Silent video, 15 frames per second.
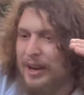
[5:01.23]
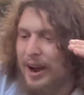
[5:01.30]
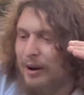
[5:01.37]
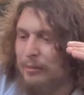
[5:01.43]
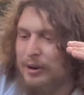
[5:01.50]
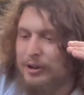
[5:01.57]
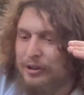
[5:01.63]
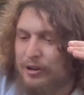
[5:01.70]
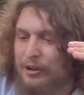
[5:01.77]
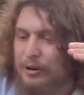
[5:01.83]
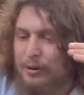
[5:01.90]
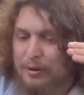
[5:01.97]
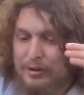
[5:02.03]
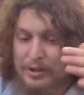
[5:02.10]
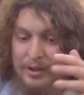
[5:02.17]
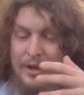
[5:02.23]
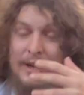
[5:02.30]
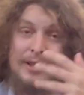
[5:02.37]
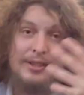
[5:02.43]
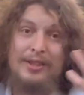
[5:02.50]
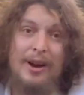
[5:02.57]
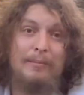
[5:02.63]
I would use
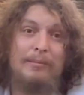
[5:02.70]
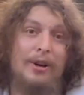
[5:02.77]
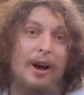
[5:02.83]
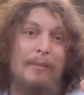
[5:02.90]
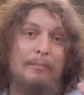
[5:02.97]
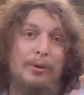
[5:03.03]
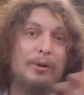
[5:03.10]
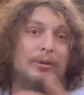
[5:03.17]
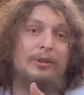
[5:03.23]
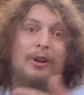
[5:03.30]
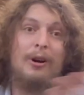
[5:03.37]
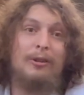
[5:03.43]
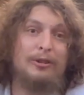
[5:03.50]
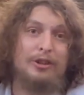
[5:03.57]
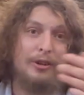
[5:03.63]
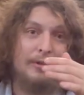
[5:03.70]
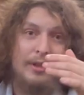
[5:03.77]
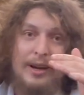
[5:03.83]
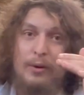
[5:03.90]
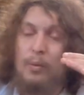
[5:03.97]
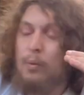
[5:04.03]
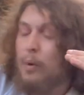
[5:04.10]
some number larger
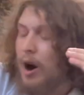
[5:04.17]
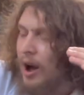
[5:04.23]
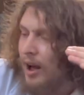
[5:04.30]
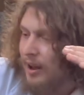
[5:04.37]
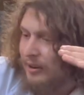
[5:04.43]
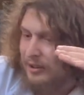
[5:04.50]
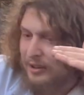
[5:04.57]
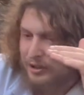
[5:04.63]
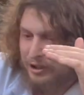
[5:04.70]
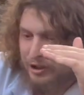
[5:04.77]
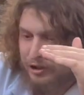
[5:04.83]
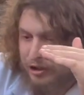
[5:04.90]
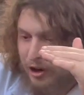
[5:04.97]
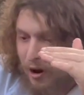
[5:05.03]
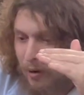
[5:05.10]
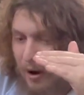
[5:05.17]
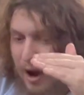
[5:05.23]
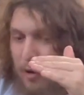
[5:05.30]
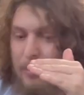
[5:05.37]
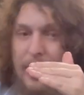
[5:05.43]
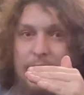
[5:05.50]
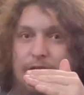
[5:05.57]
than one to show
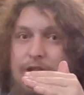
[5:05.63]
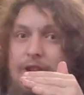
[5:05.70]
how much